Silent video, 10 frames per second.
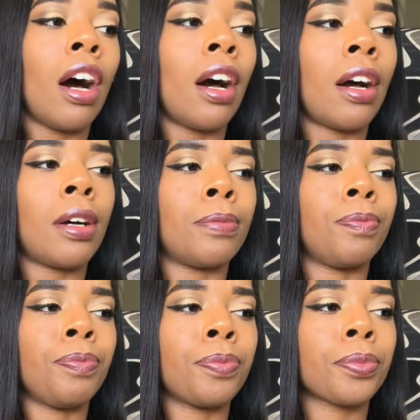
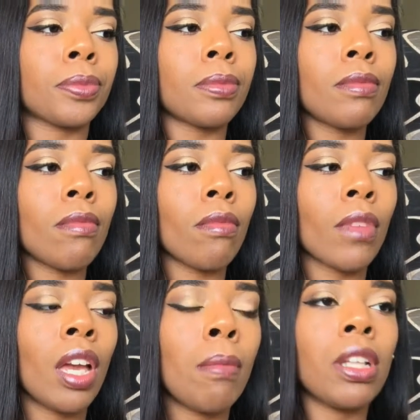
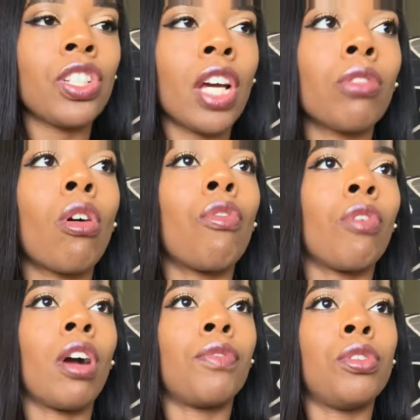And my channel
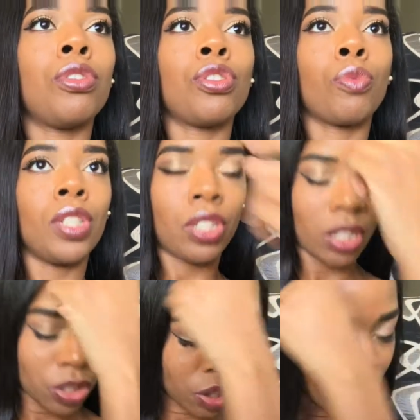overall views just reached
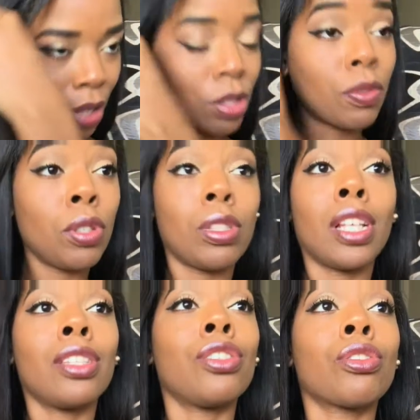100,000 views, and
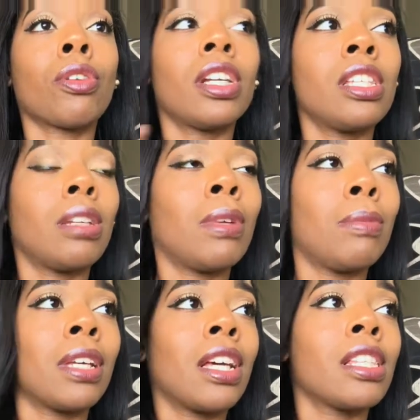that's just crazy to me
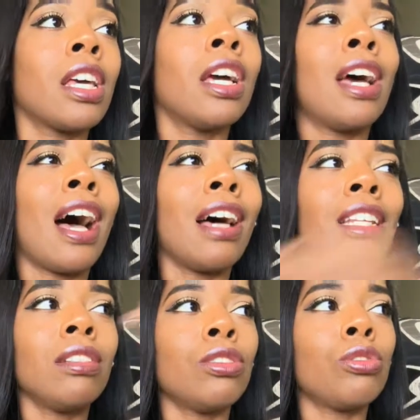because I
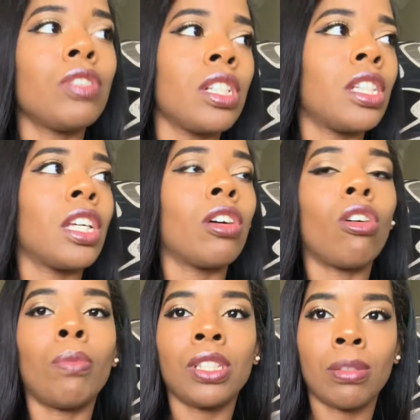didn't do this to get a
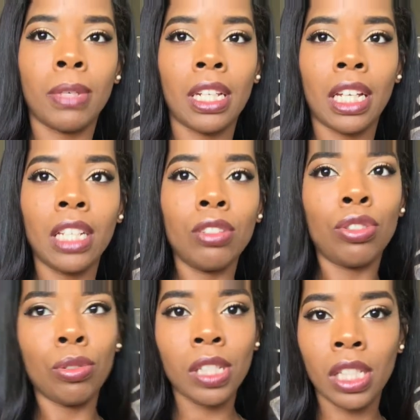whole bunch of money. I didn't
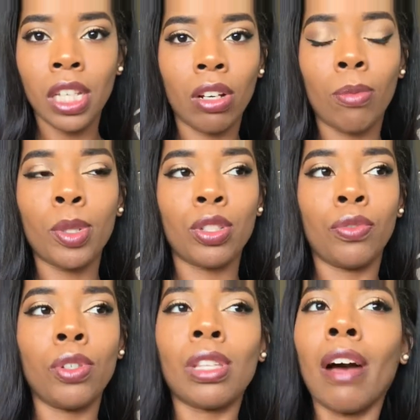do this to get a whole bunch
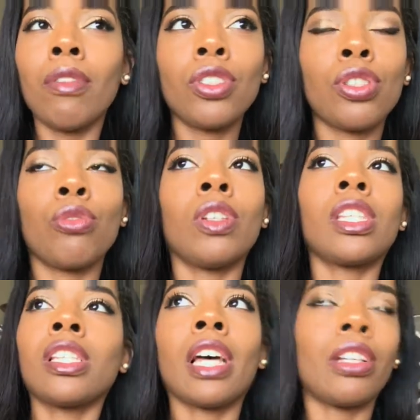of views. I was just doing
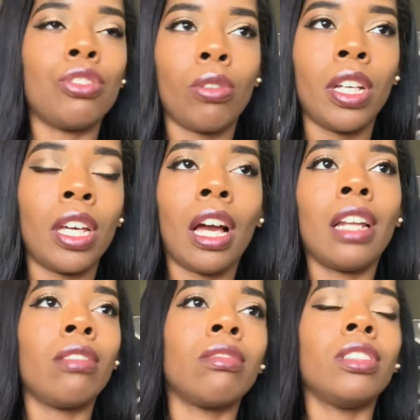this because I enjoy it.
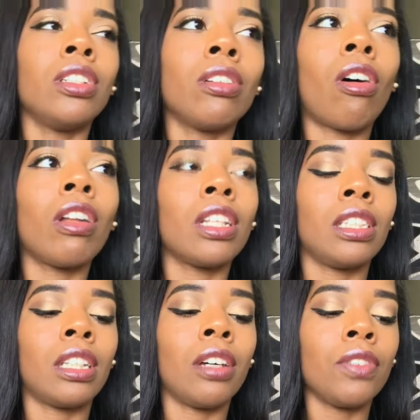I don't, you know, all this
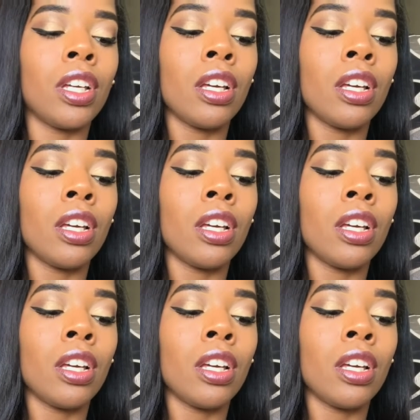stuff.